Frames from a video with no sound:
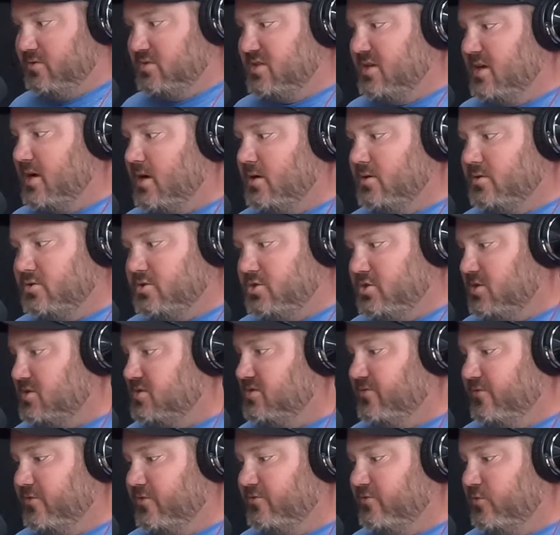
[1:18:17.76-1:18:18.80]
it's not just
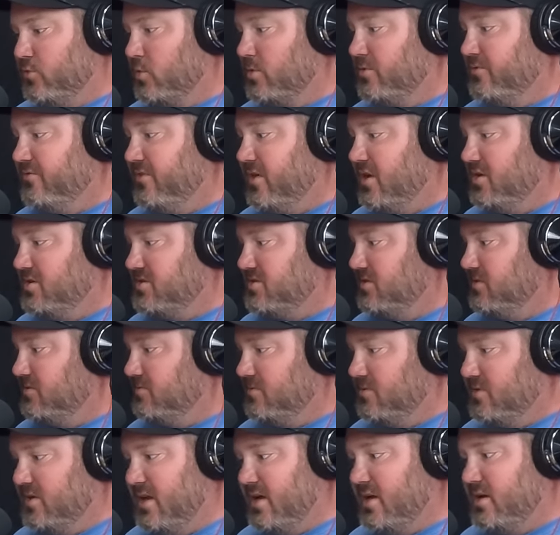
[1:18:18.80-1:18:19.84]
for forward
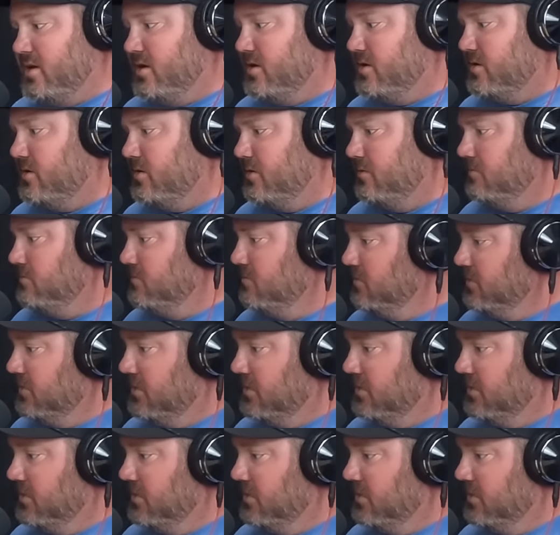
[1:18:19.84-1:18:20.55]
facing. Ned head,